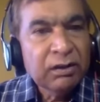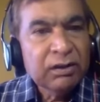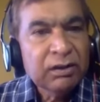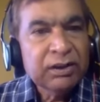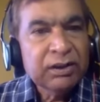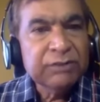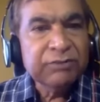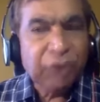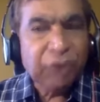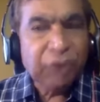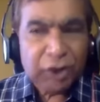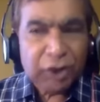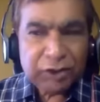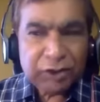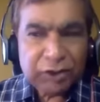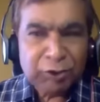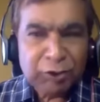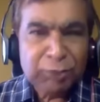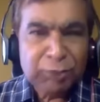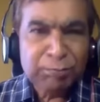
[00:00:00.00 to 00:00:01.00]
he fought
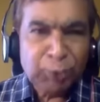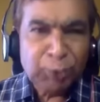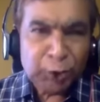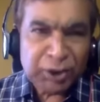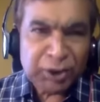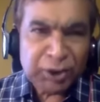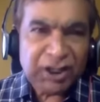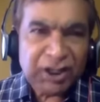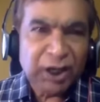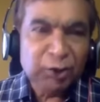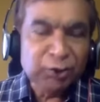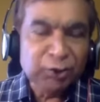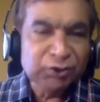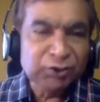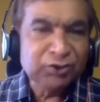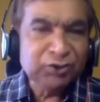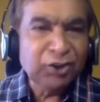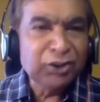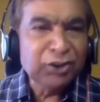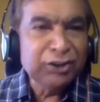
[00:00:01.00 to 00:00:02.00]
on both accounts,
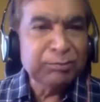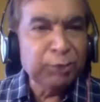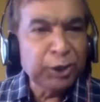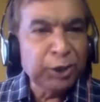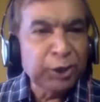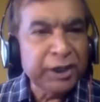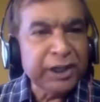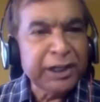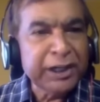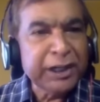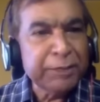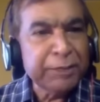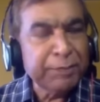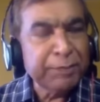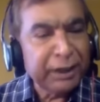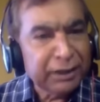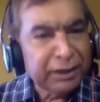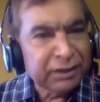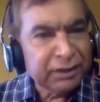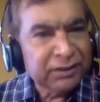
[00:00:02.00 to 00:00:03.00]
on the political
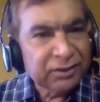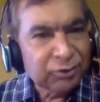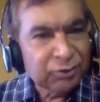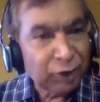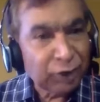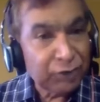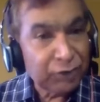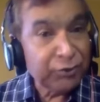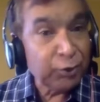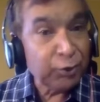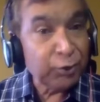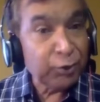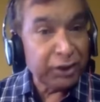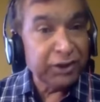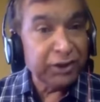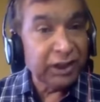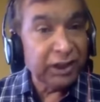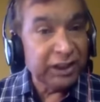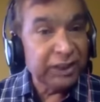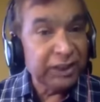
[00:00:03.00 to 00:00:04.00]
independence, not for only
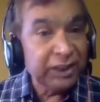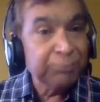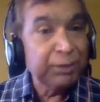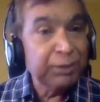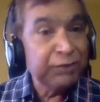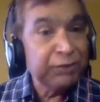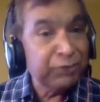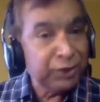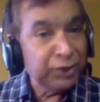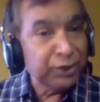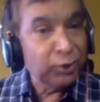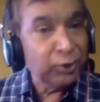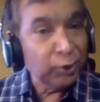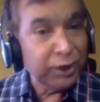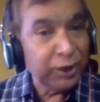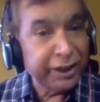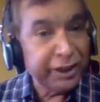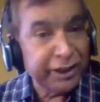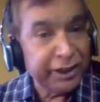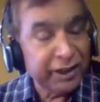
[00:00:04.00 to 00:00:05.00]
Dalits, but for the whole
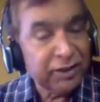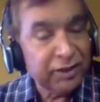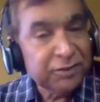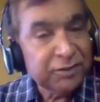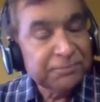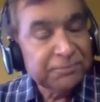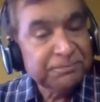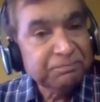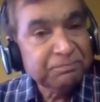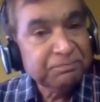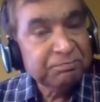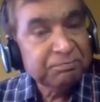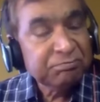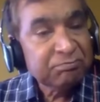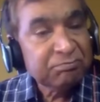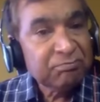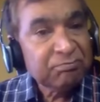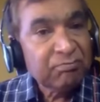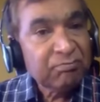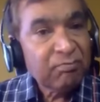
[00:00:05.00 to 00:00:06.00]
India,
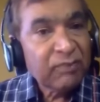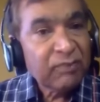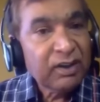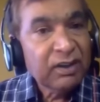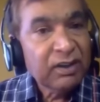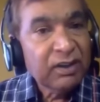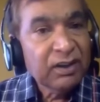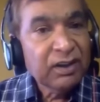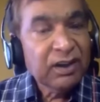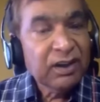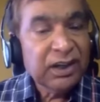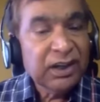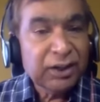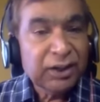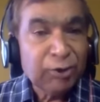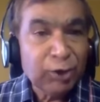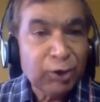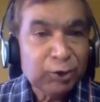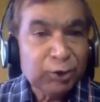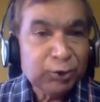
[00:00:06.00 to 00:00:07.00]
and
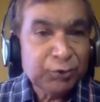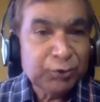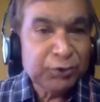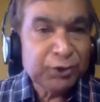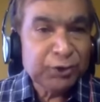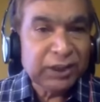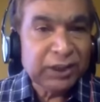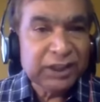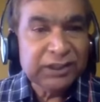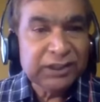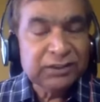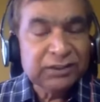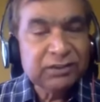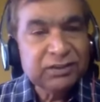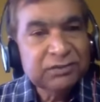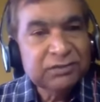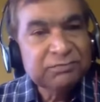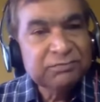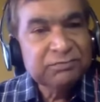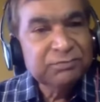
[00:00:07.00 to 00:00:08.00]
also for
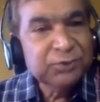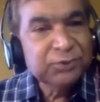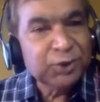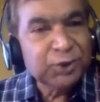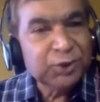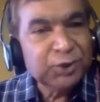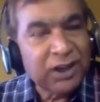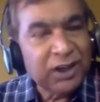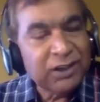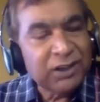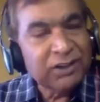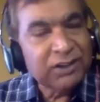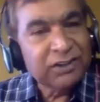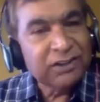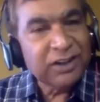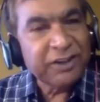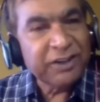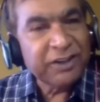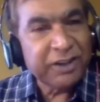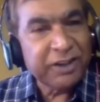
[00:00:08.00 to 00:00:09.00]
Dalits, so that
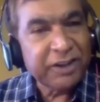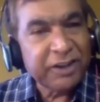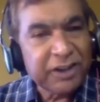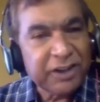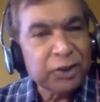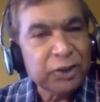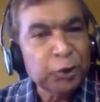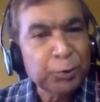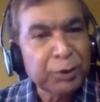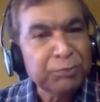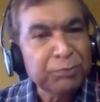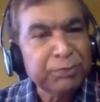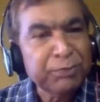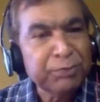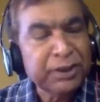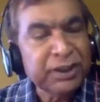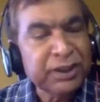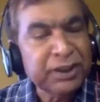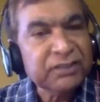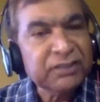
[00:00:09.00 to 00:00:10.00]
they're treated as human
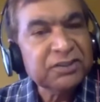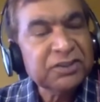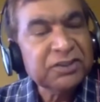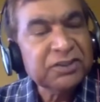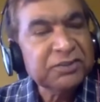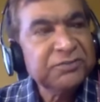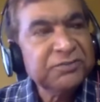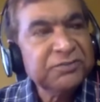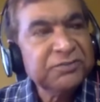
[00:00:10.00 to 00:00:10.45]
beings.